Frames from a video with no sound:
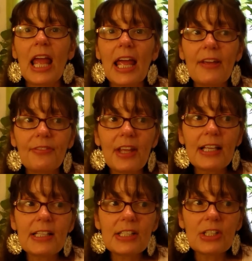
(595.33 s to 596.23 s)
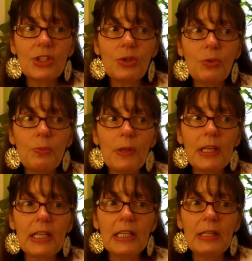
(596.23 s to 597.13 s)
If they see you
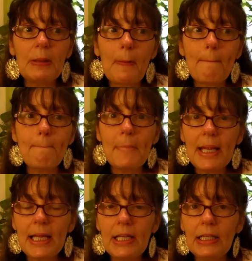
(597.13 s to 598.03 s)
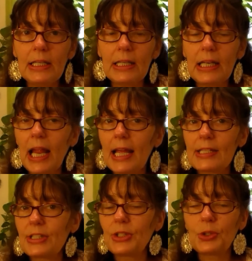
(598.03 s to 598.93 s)
being mean,
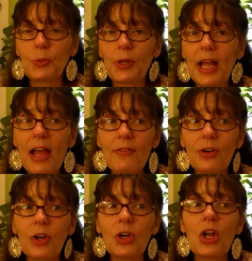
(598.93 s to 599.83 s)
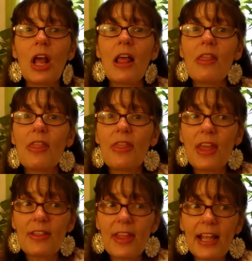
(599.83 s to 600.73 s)
nasty, or whatever,
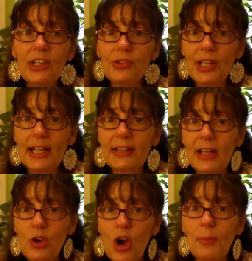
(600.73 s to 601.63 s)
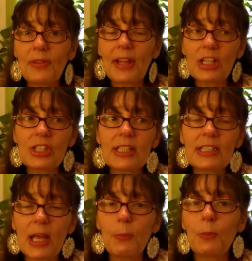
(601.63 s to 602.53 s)
then they create that karma. That's the
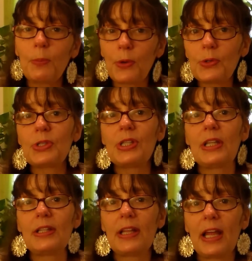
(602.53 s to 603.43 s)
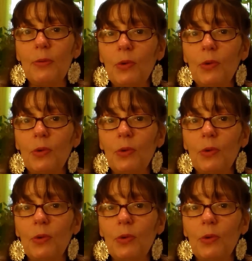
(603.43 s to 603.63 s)
type of person that they